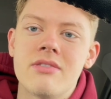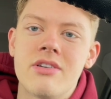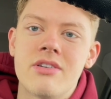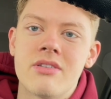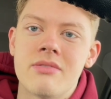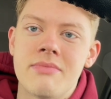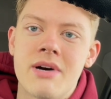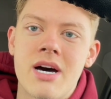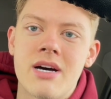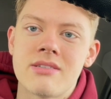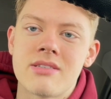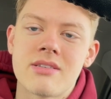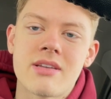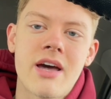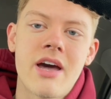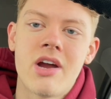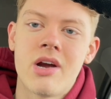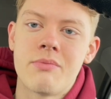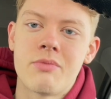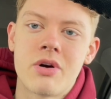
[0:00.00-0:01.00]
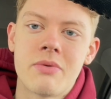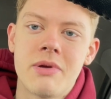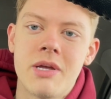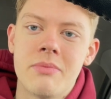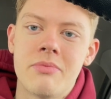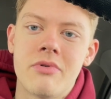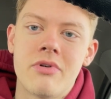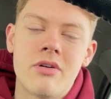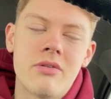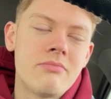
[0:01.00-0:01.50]
You're the boss. Hire more
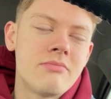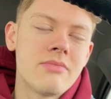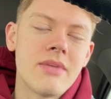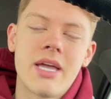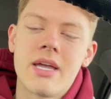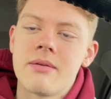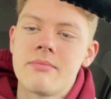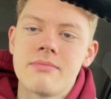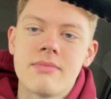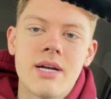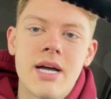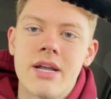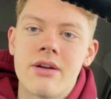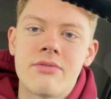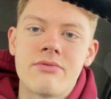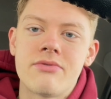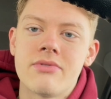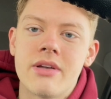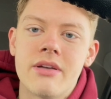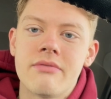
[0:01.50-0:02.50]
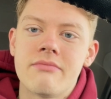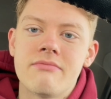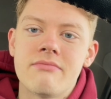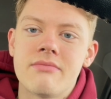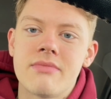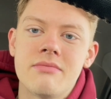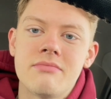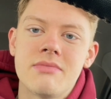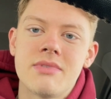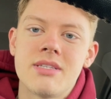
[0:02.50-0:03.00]
people. Like, I don't really,
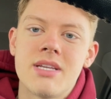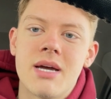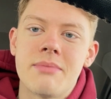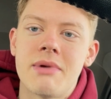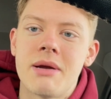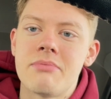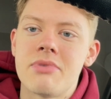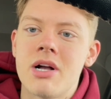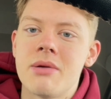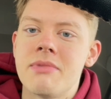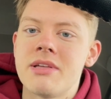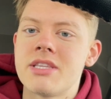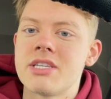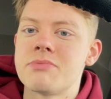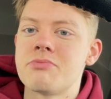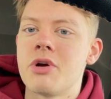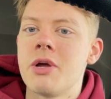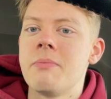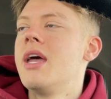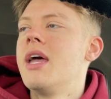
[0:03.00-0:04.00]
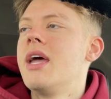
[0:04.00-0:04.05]
it's not my problem at this point.